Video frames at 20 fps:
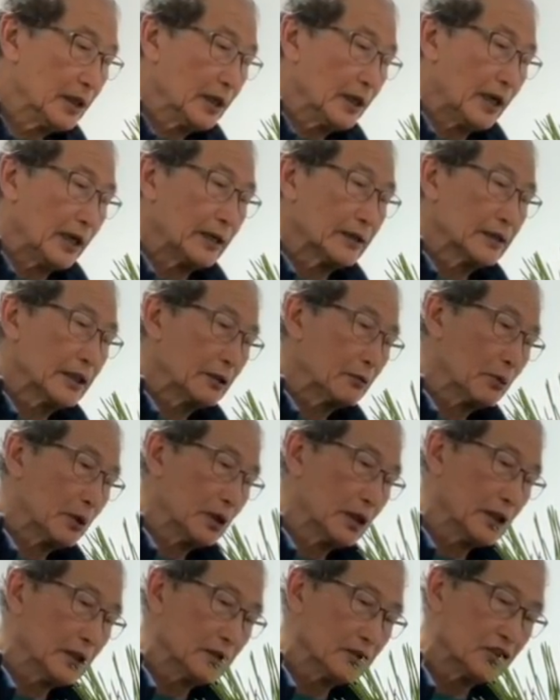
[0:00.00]
and they were
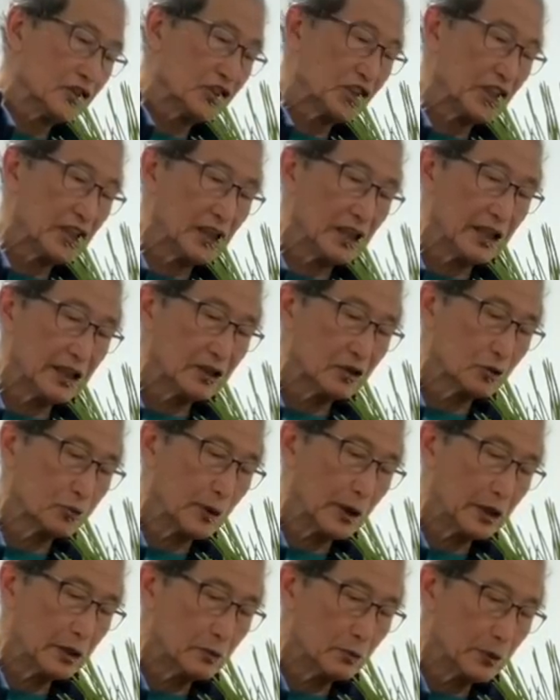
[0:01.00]
little seedlings
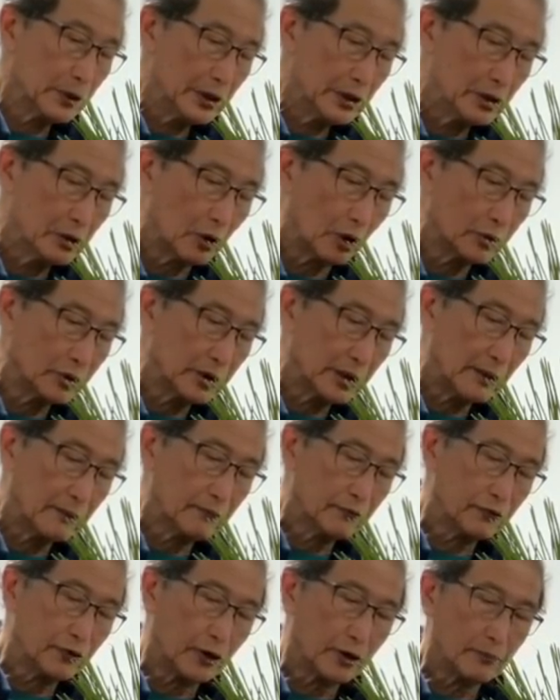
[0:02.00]
when we got them
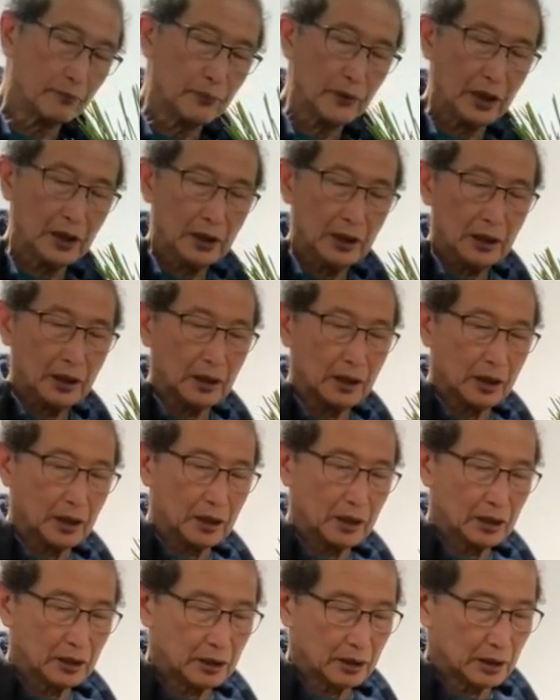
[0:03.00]
from
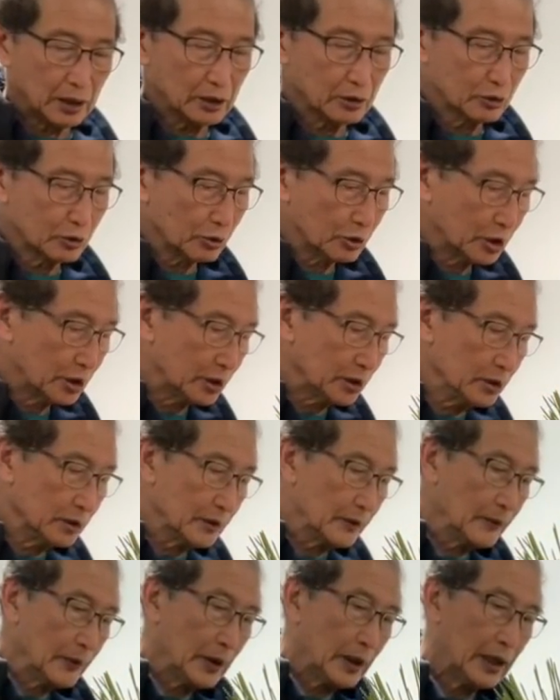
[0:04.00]
uh, a grower
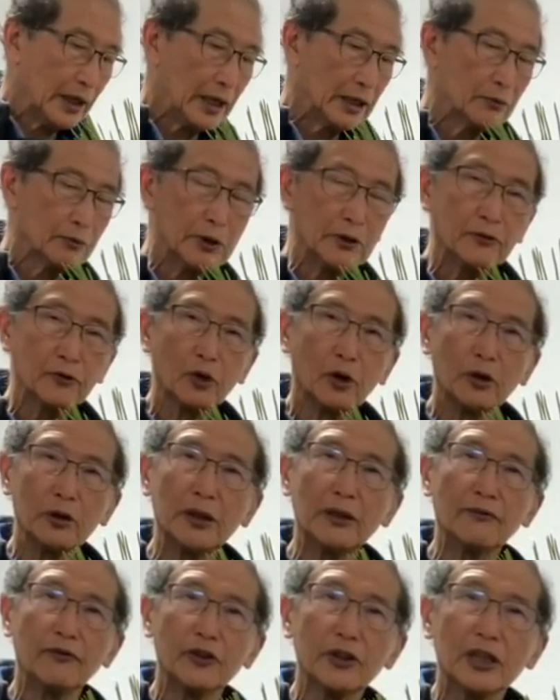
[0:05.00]
and we've grown
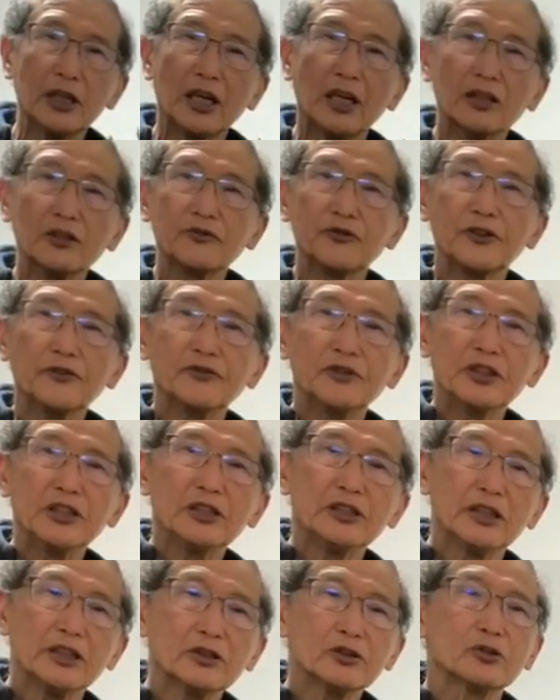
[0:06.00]
them for the last 15
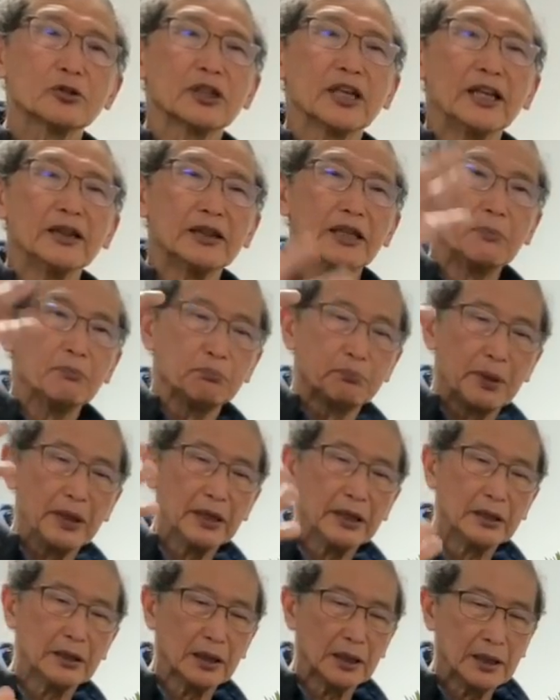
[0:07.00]
years to get them
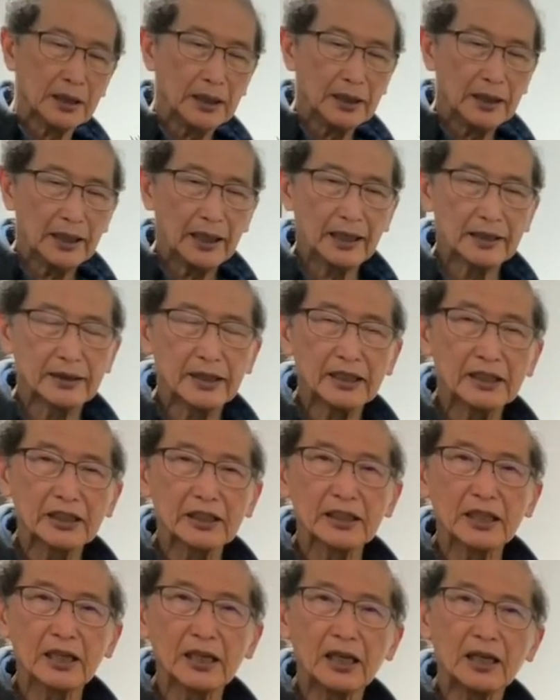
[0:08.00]
big and then in
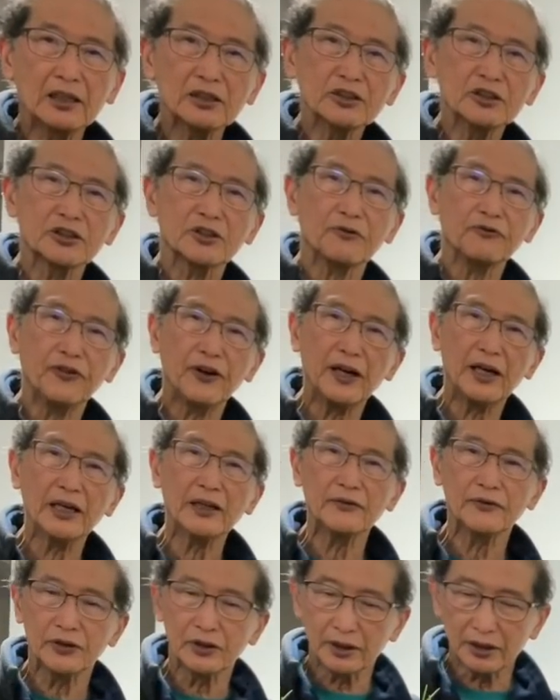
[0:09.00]
the last
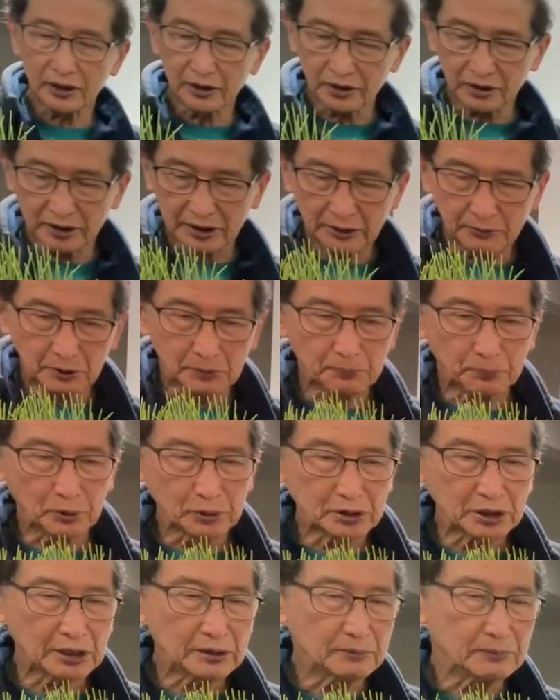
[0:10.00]
five years they were
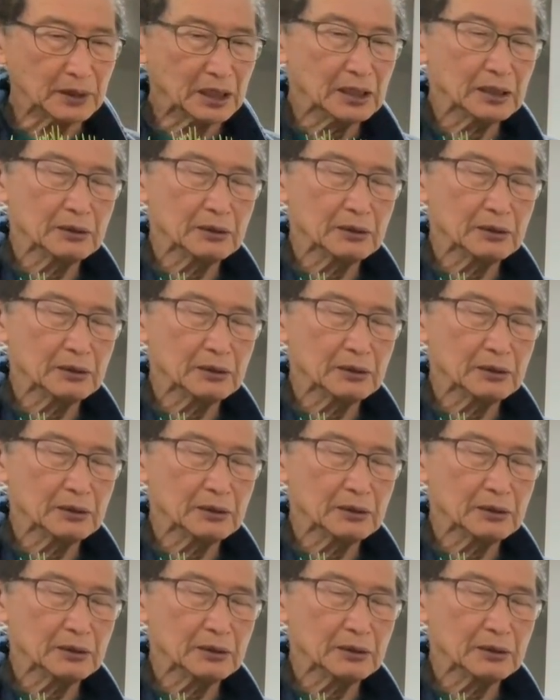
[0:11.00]
put in